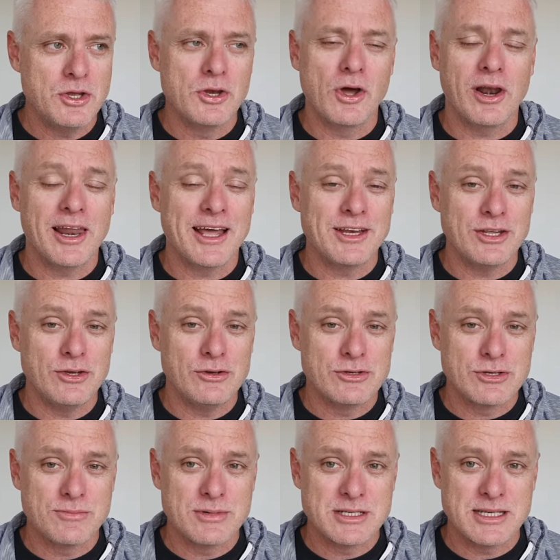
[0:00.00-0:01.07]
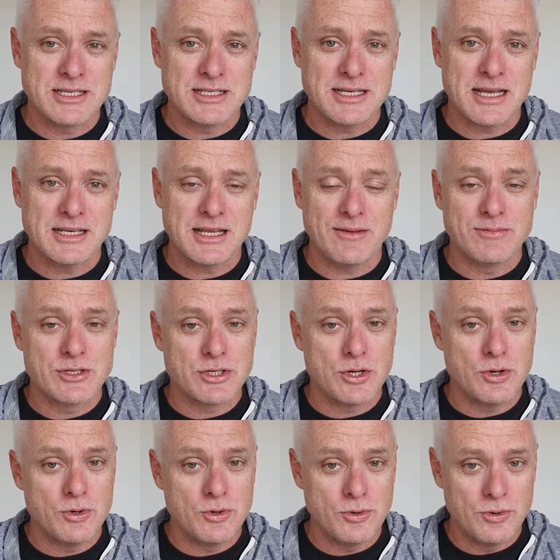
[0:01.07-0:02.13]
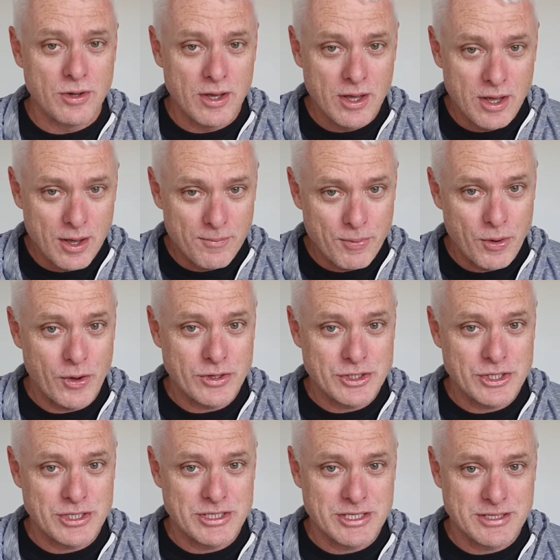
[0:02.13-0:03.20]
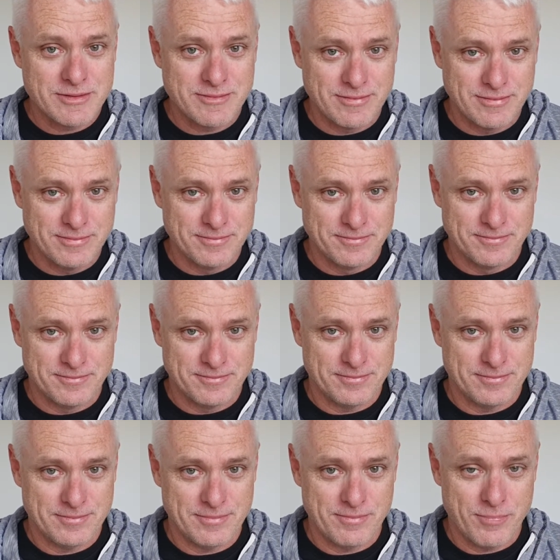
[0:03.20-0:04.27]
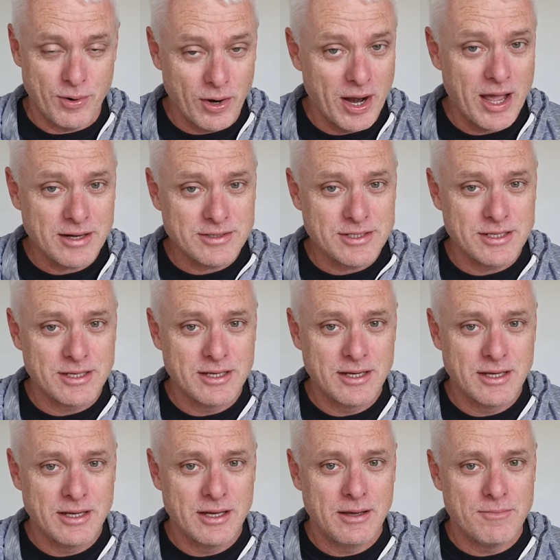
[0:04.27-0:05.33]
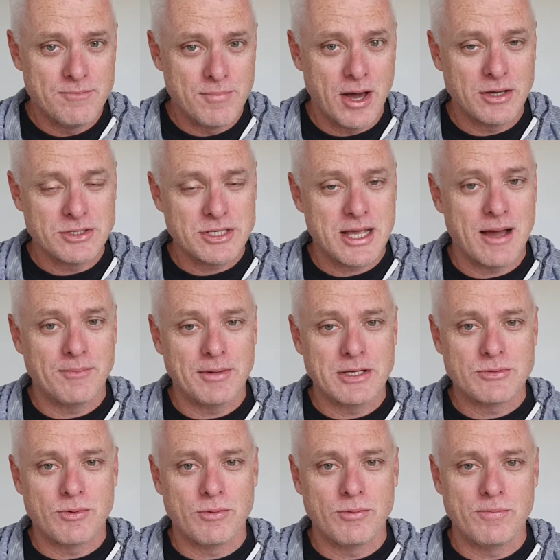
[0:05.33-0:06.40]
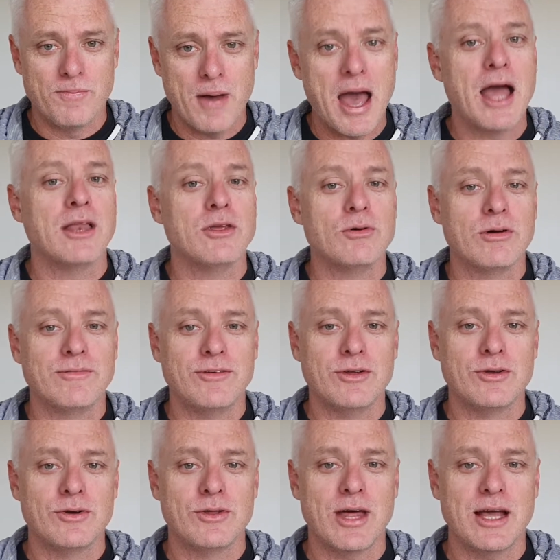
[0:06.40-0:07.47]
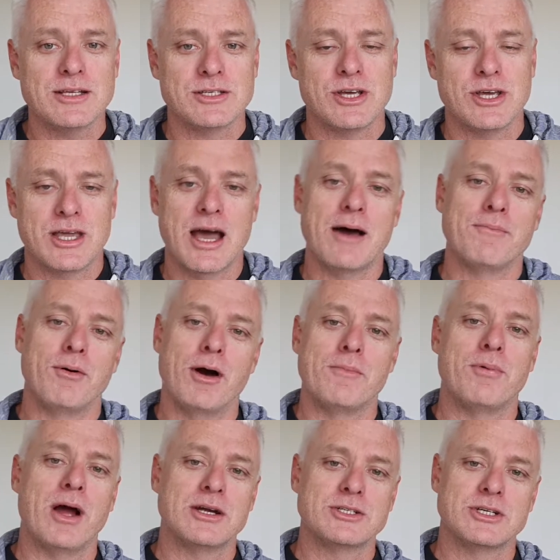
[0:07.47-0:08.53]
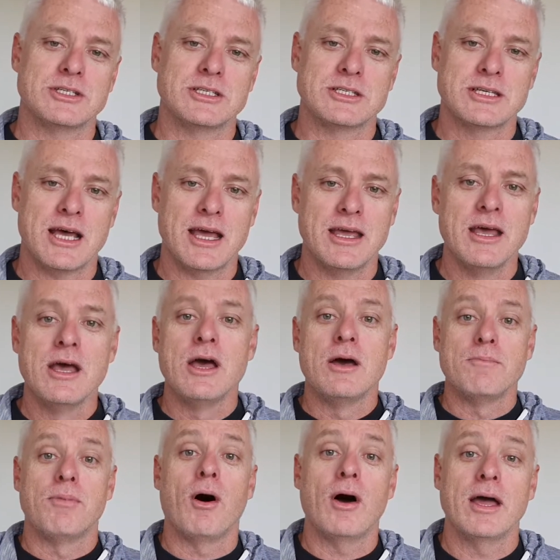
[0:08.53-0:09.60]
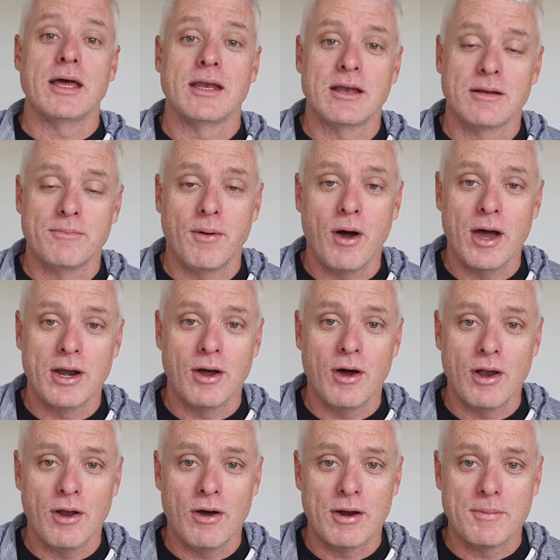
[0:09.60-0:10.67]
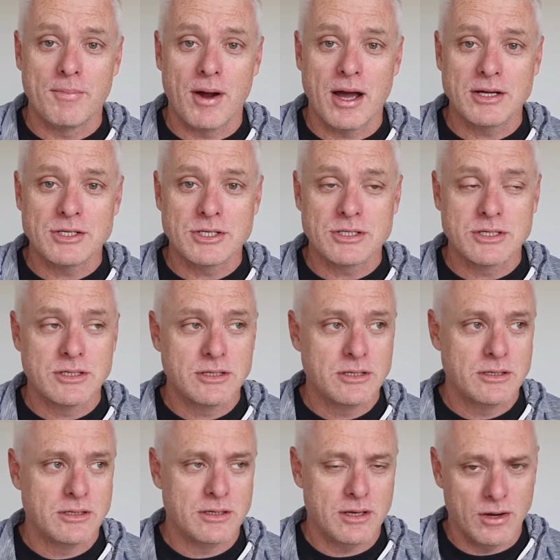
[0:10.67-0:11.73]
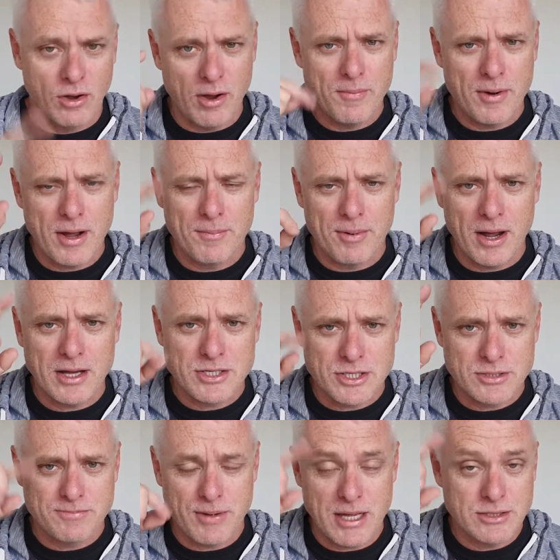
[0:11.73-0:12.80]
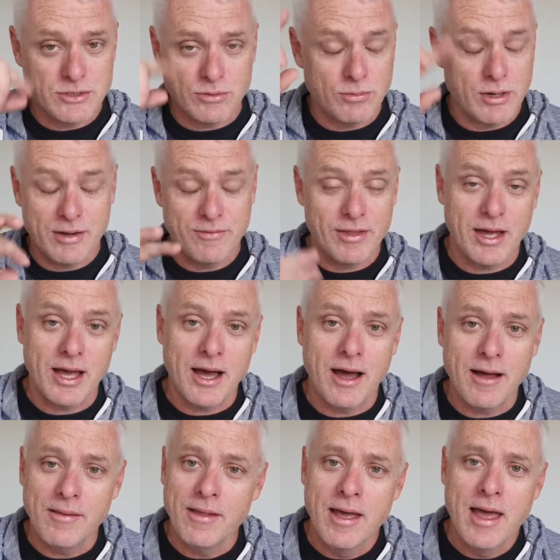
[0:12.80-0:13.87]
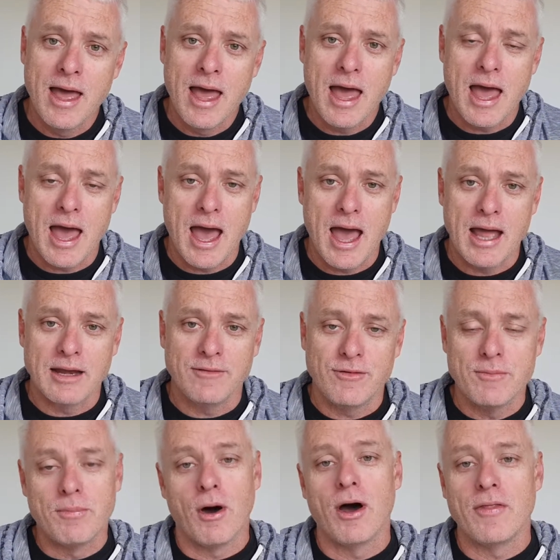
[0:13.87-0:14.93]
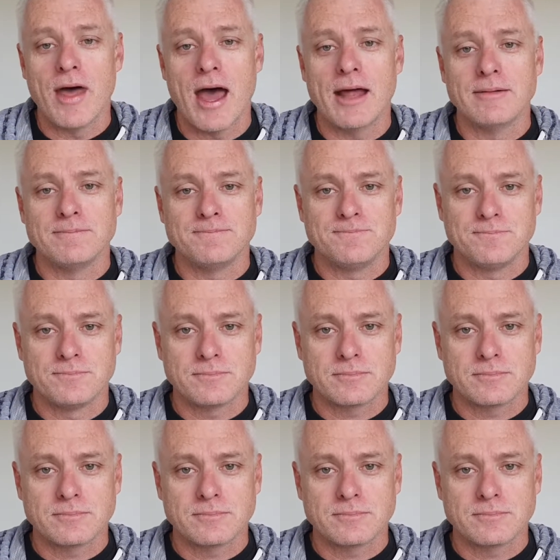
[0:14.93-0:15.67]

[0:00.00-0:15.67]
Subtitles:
not allowed to use them as incentives to purchase product. Most companies will ban you if you do that. So you can't buy brushes and say, buy an eyeliner brush, an eyebrow brush, pencil, whatever they are. And if you buy that,